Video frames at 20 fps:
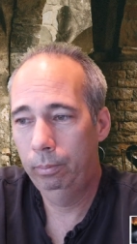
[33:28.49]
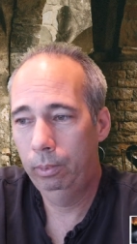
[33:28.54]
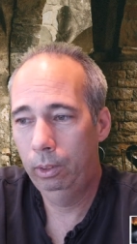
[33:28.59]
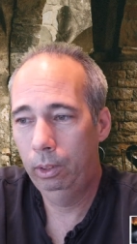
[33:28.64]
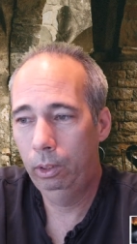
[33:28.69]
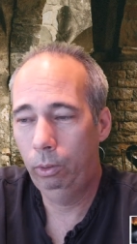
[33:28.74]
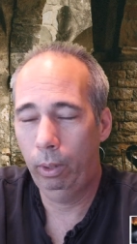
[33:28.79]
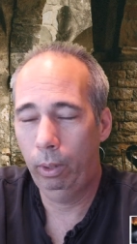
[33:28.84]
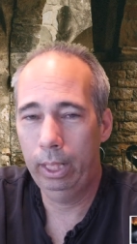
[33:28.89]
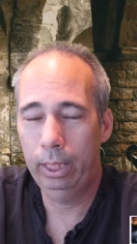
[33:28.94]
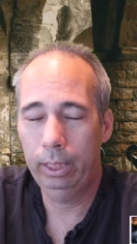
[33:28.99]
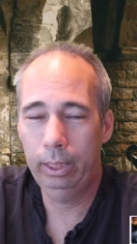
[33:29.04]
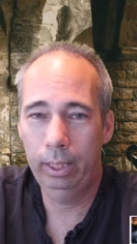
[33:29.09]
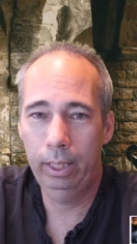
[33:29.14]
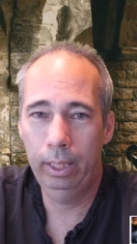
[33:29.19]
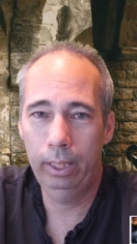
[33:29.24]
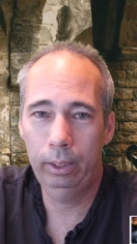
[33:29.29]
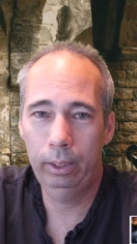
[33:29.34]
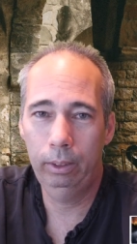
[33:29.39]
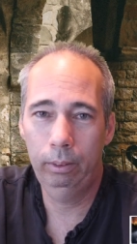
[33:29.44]
20
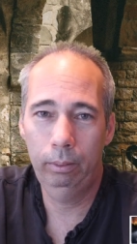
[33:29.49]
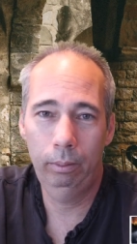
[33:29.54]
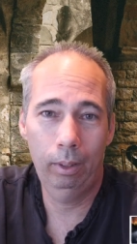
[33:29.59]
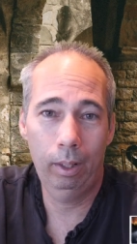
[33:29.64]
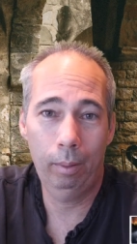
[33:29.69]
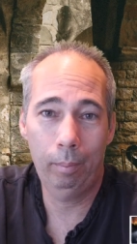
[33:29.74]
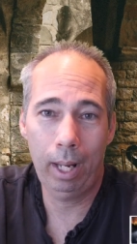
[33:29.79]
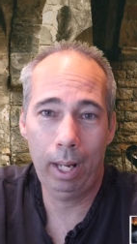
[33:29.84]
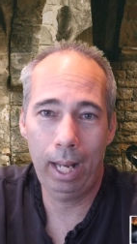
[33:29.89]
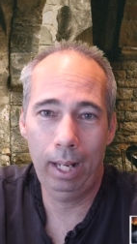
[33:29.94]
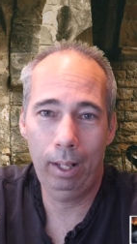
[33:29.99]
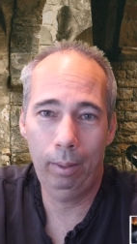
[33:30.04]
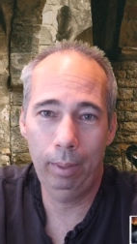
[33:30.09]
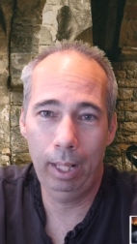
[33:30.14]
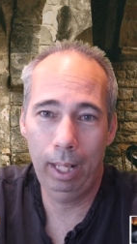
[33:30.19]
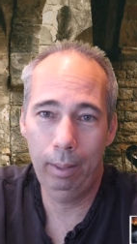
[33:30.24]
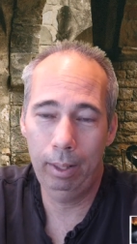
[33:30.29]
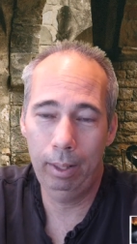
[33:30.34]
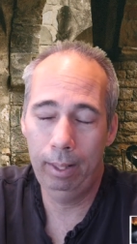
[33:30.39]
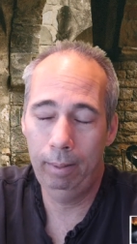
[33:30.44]
cents a mile,
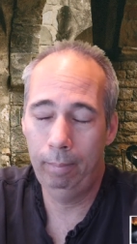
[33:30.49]
maybe.